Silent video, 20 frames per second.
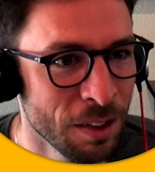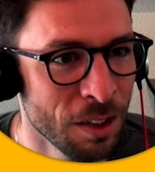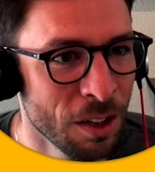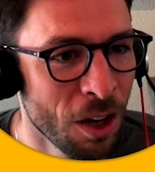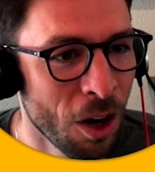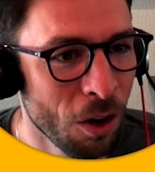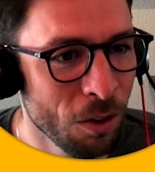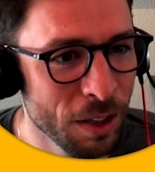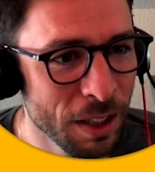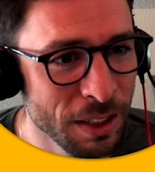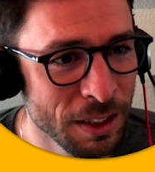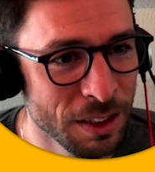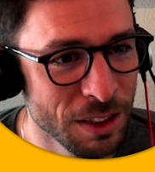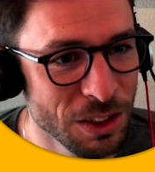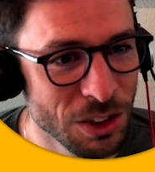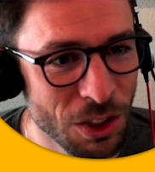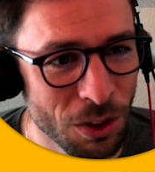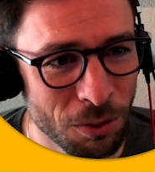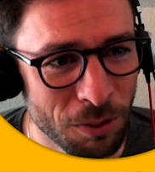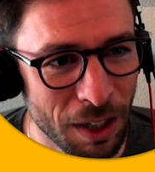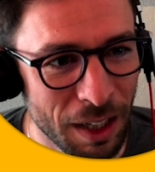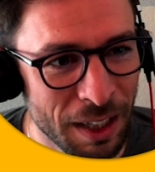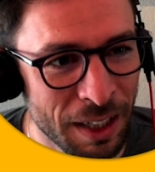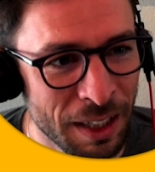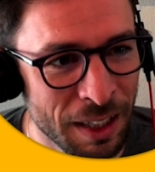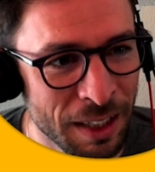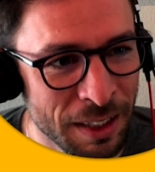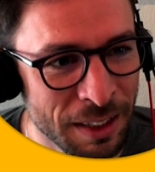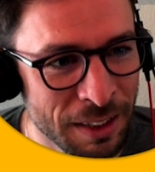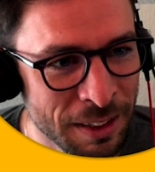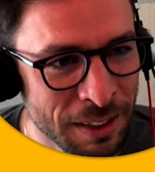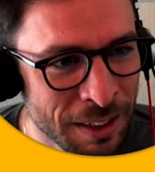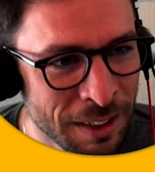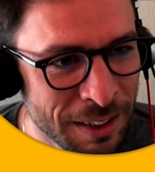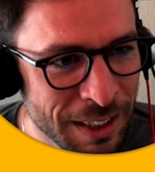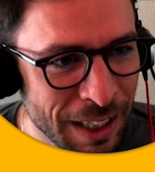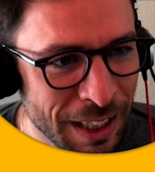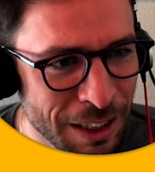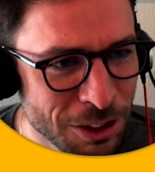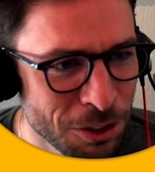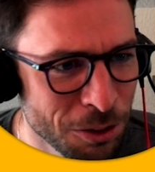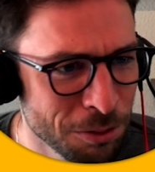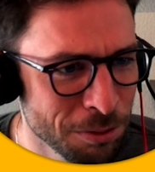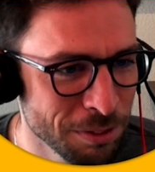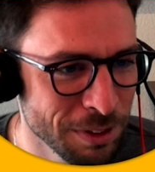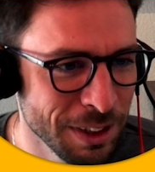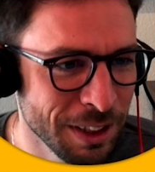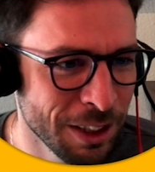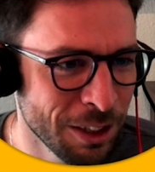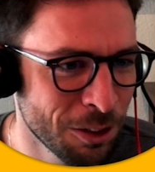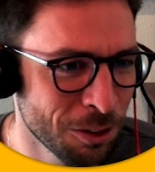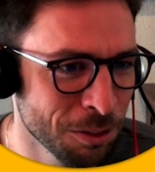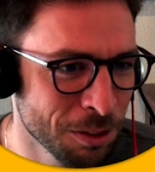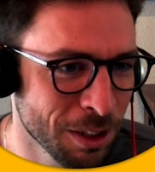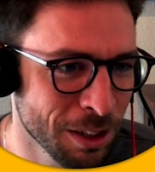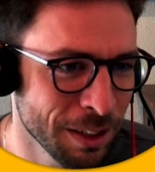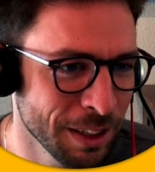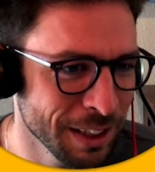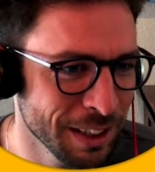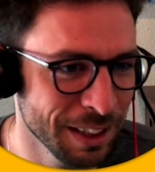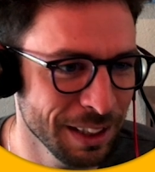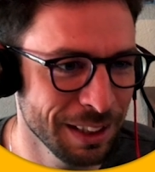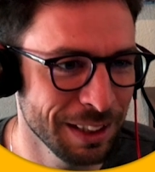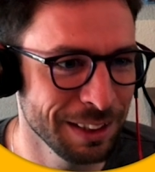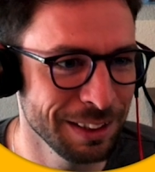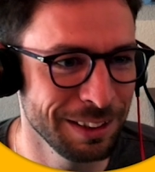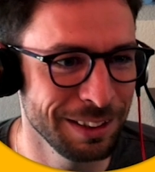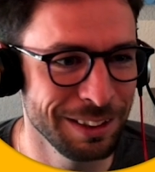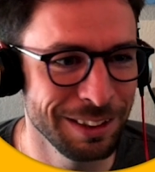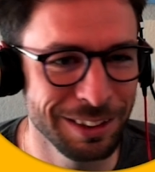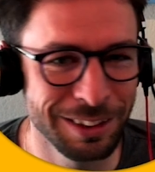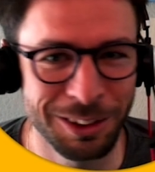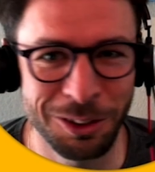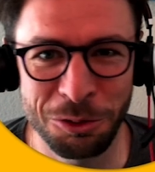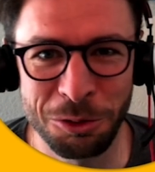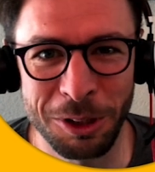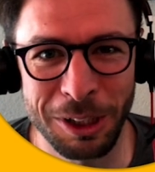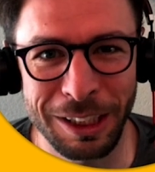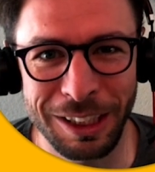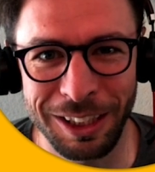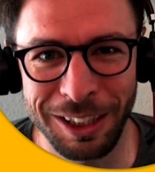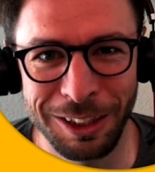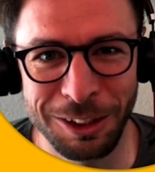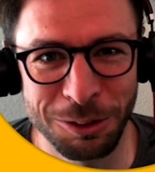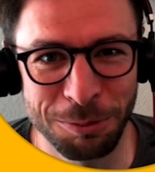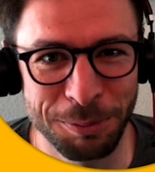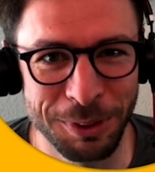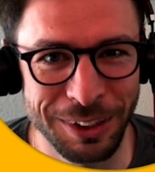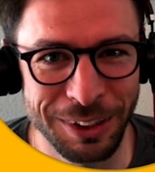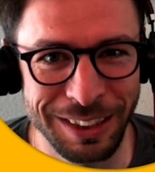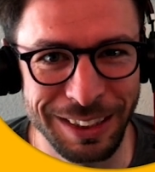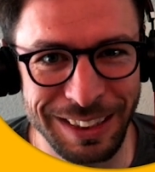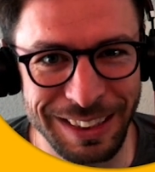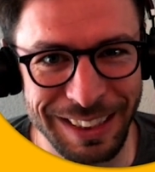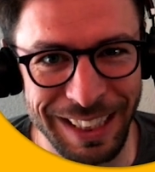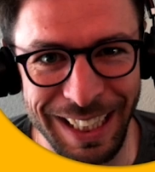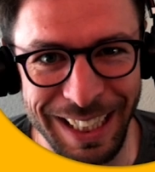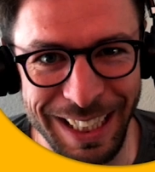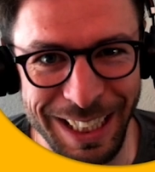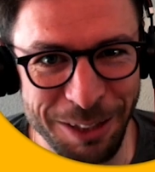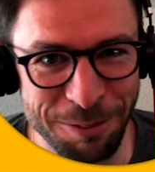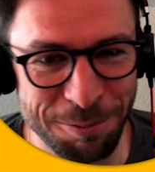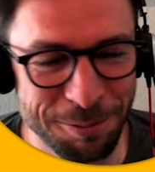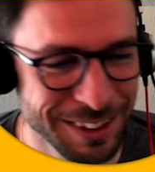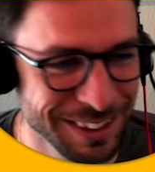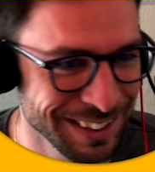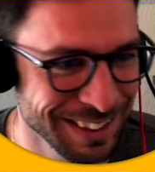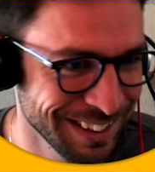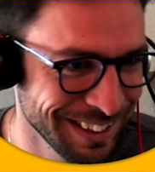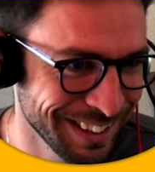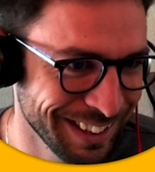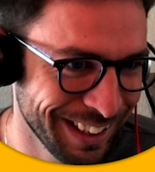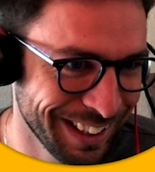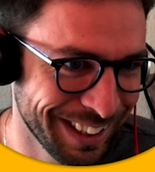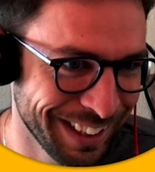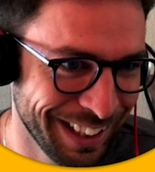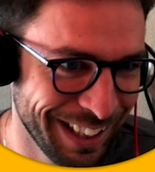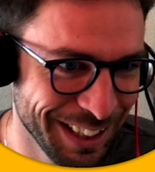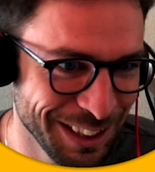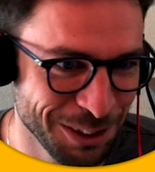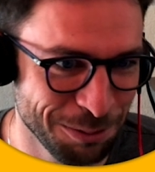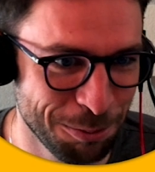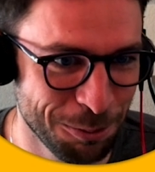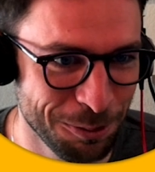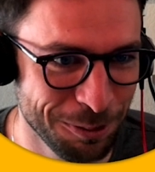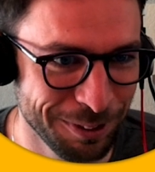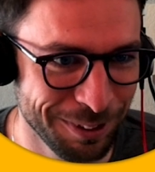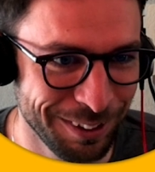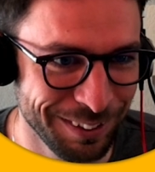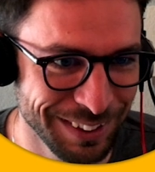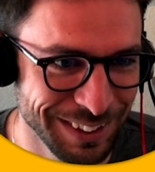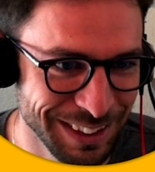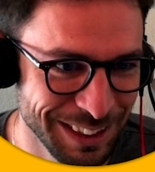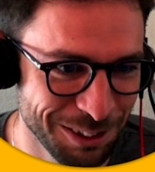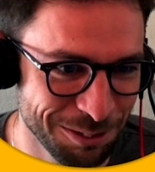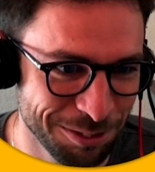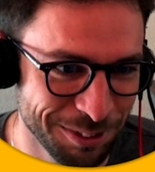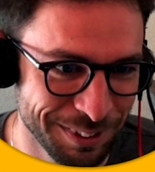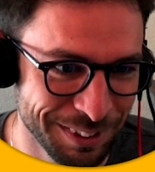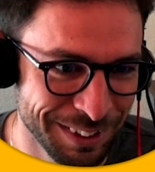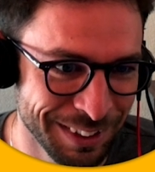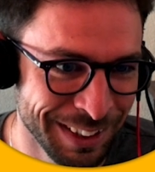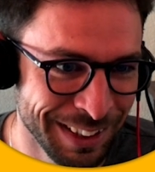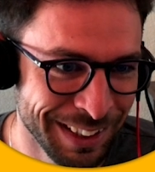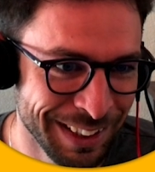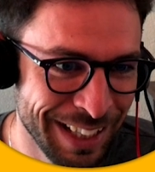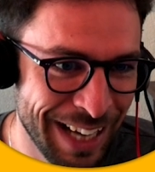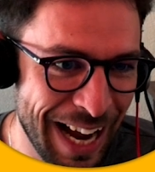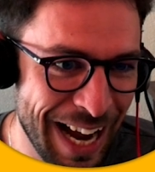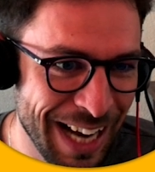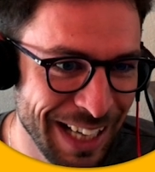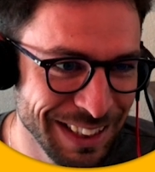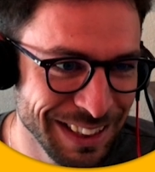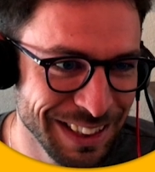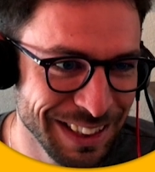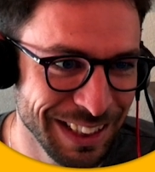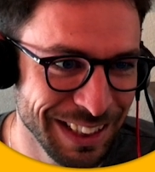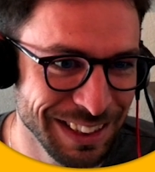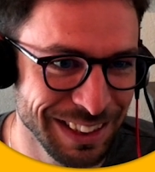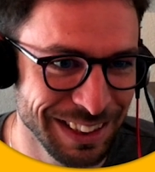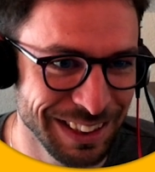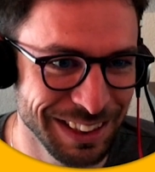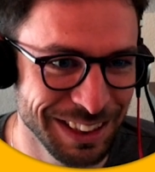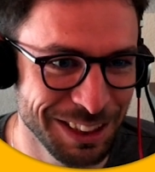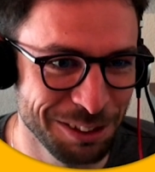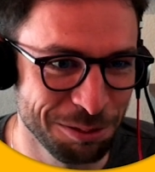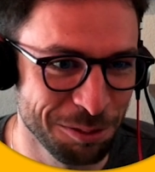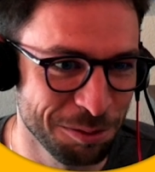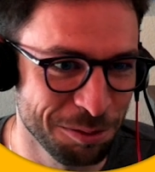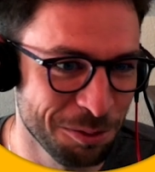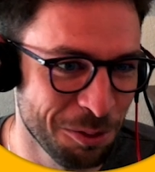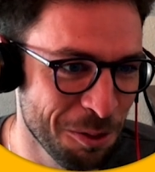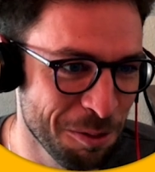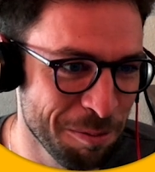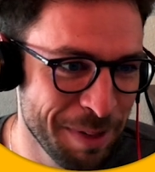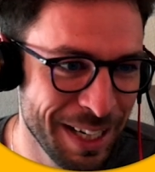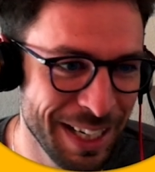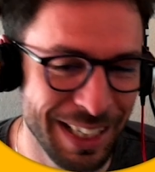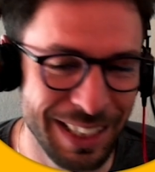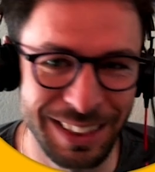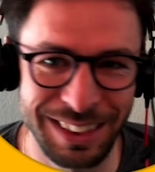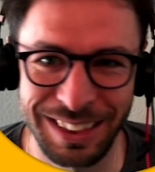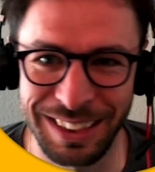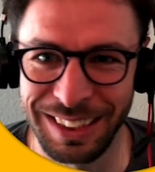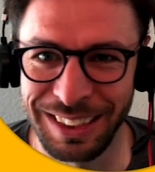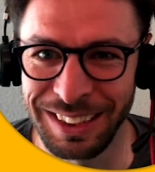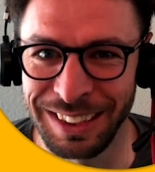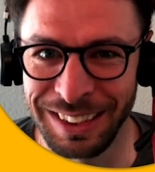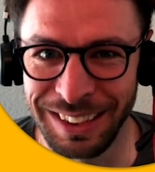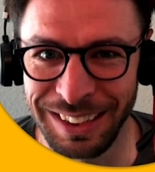Okay, so don't click 100 million times and export all these different assets and these different formats and these